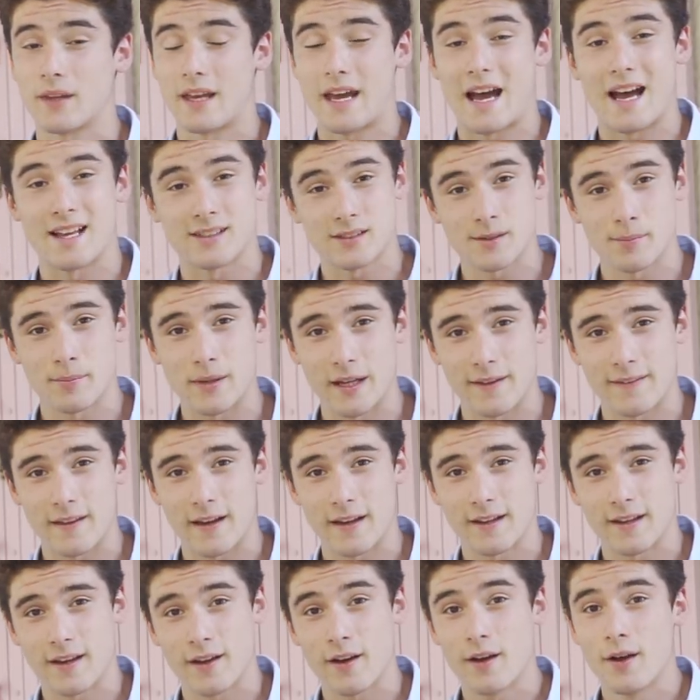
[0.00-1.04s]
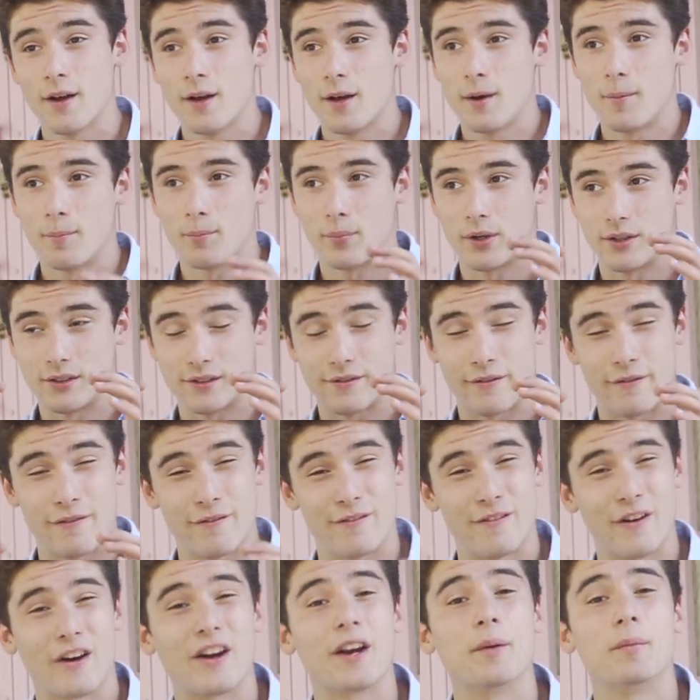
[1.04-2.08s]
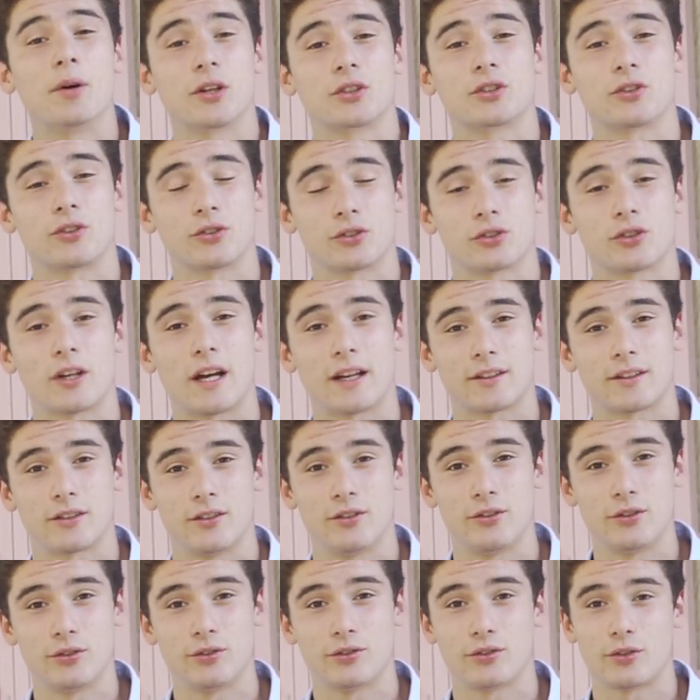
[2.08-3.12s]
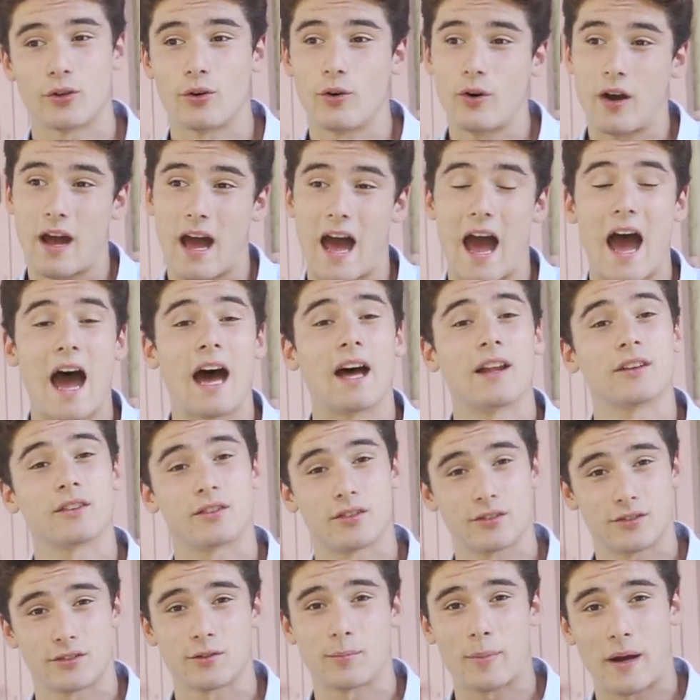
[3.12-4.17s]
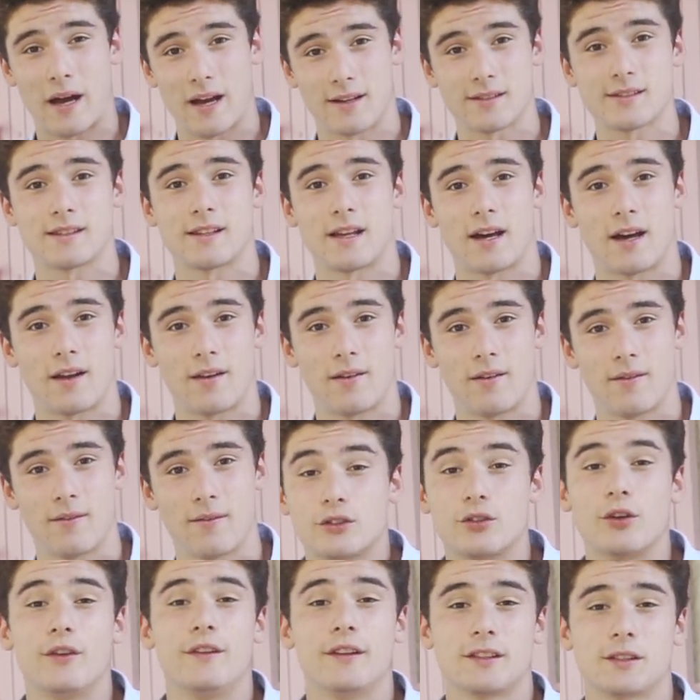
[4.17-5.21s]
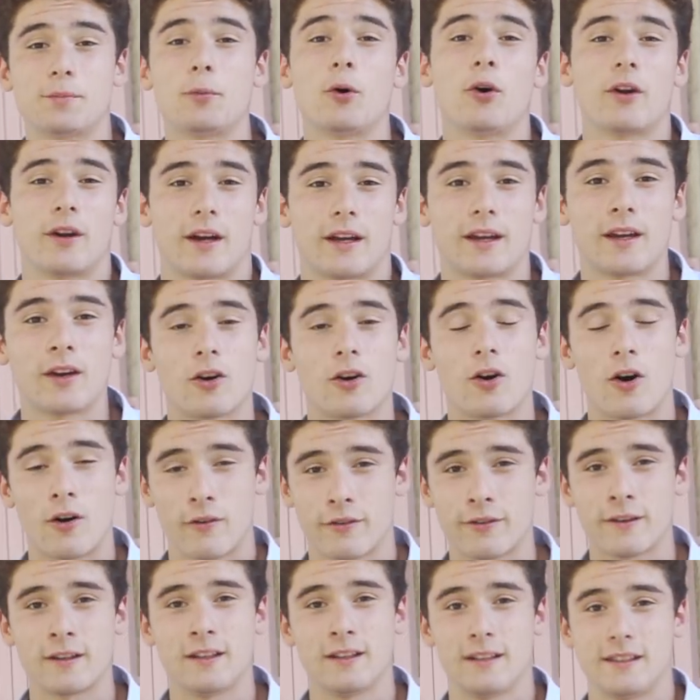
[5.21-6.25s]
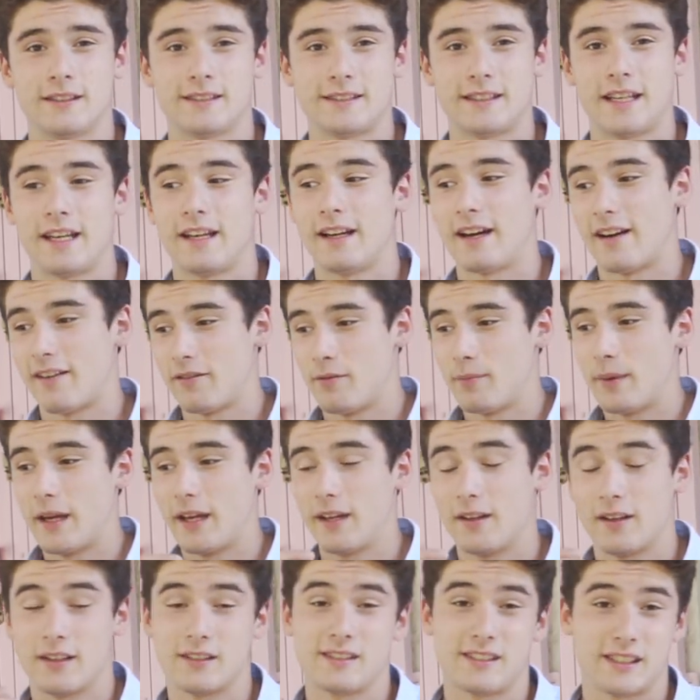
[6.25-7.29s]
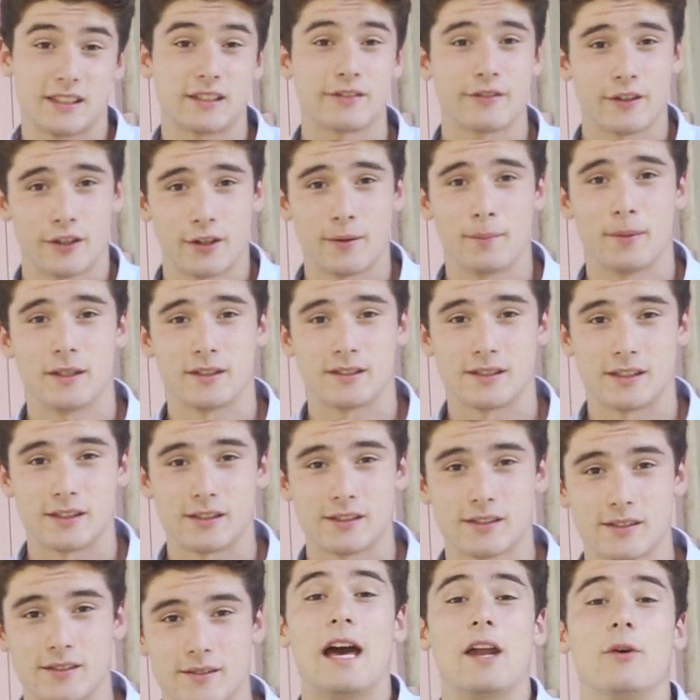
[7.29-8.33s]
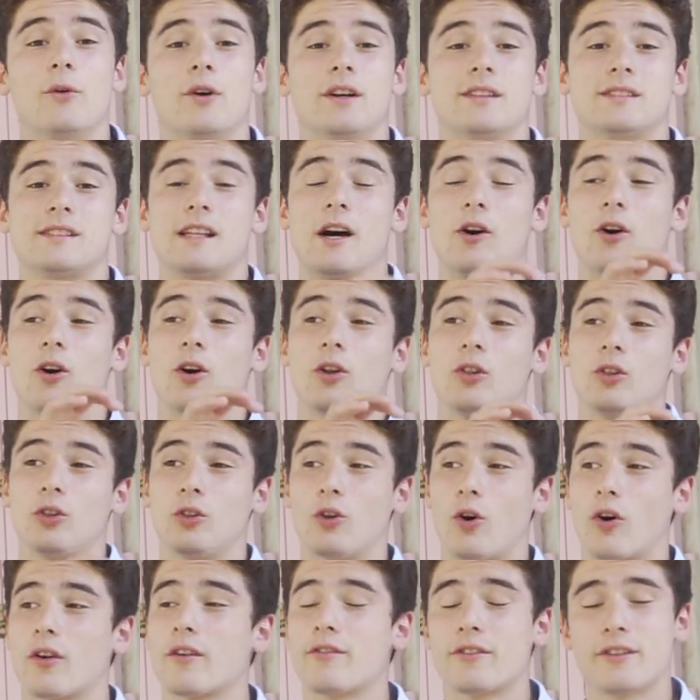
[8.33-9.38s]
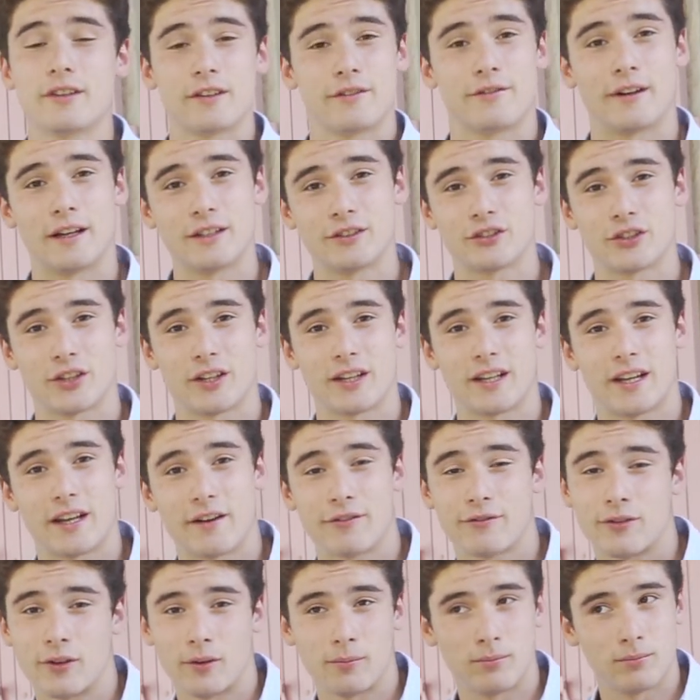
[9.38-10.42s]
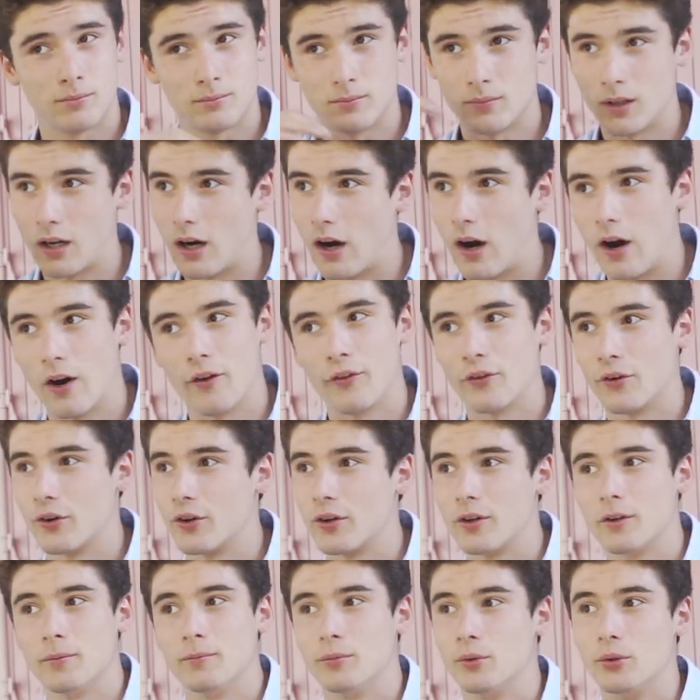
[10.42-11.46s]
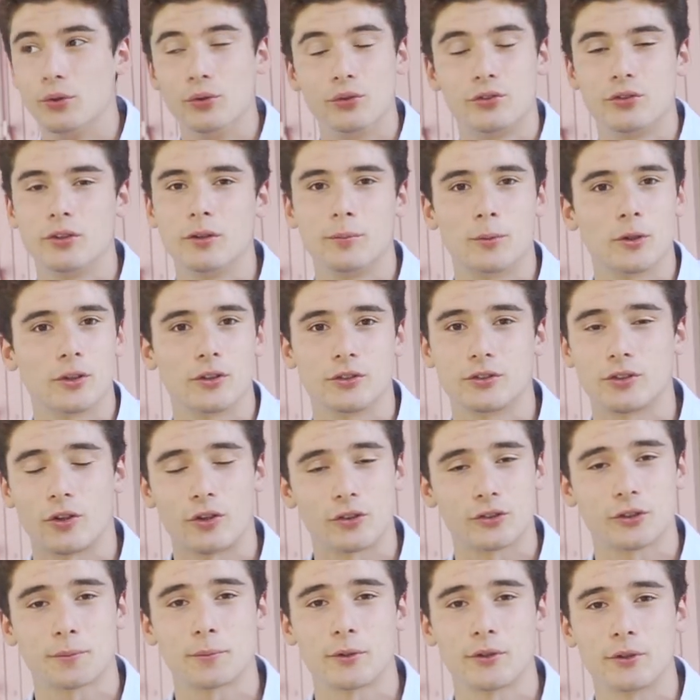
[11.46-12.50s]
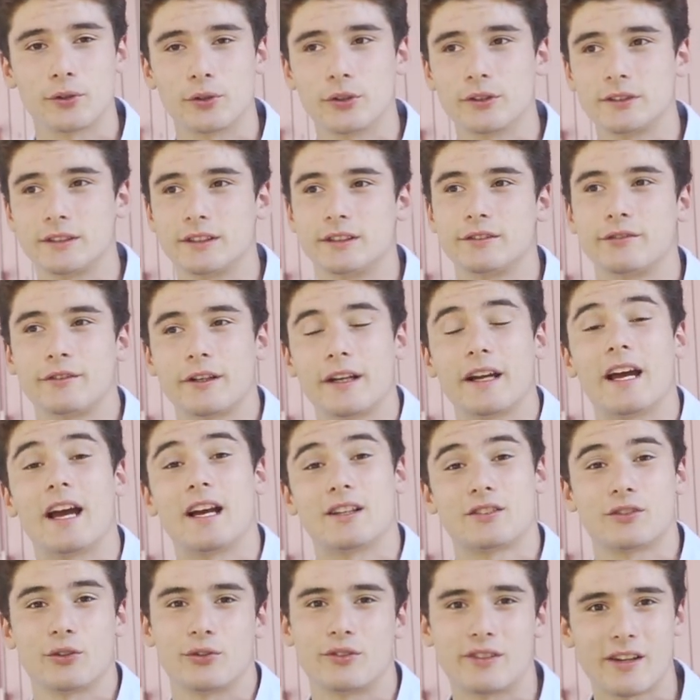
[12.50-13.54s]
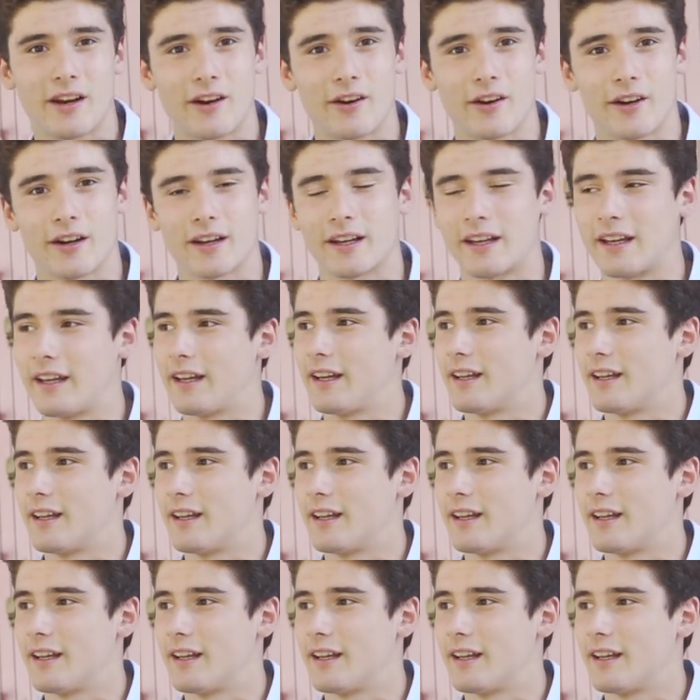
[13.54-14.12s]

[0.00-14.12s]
It hasn't made that yet, but it's very much on track to do so and to surpass that. So at this point, I confidently say I've made a six-figure business. Anyways, now a lot of the advice you're gonna get from other YouTubers, entrepreneurs is very esoteric.